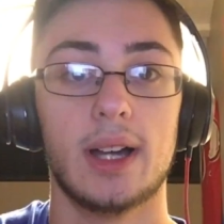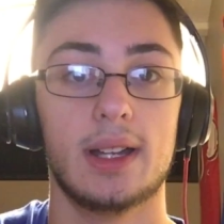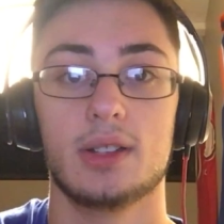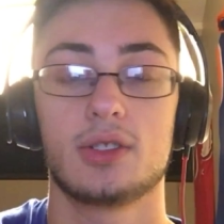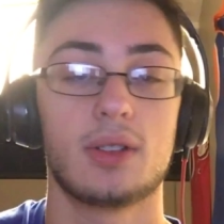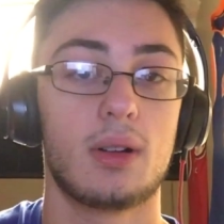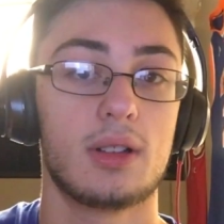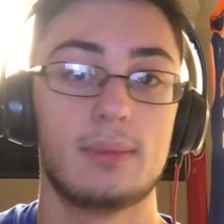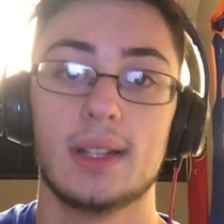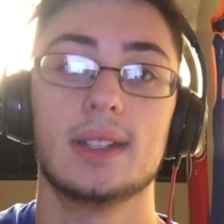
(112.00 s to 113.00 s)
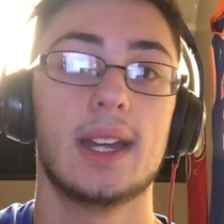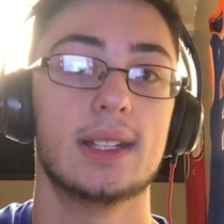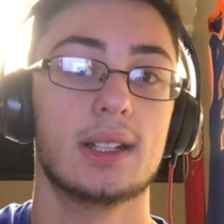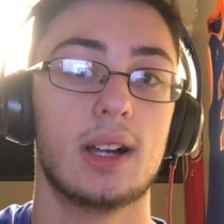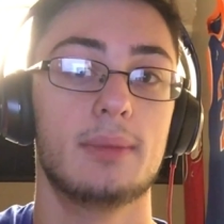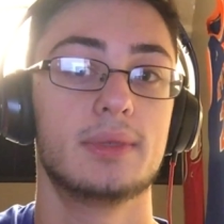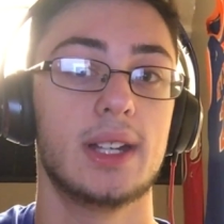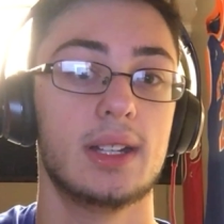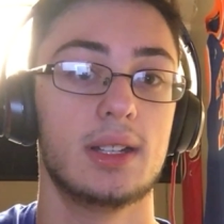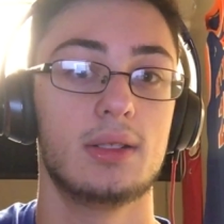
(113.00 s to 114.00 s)
And install and maintain an
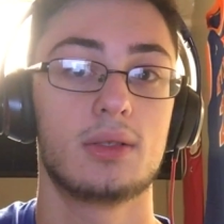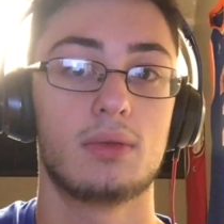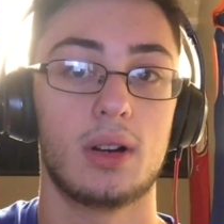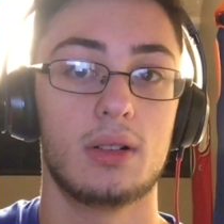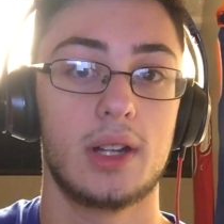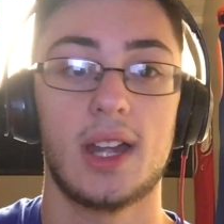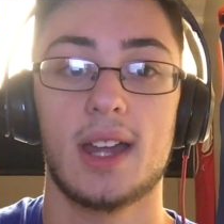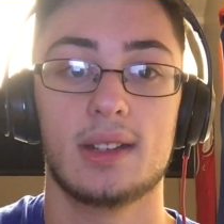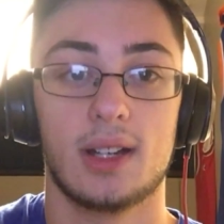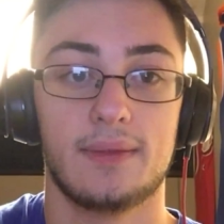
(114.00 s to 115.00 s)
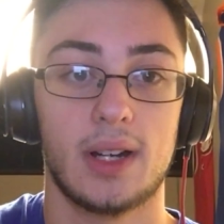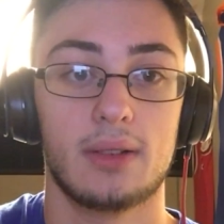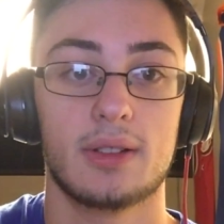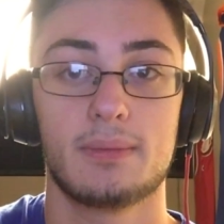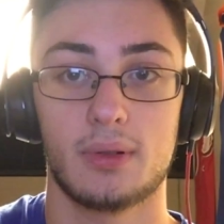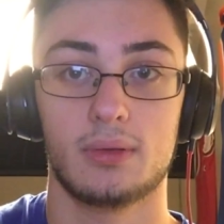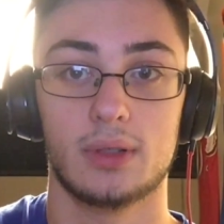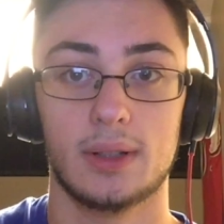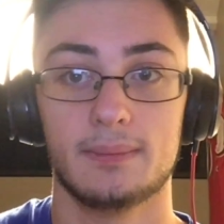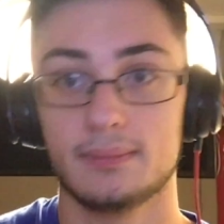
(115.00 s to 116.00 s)
updated quality antivirus
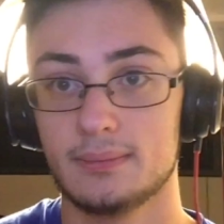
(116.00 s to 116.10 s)
program.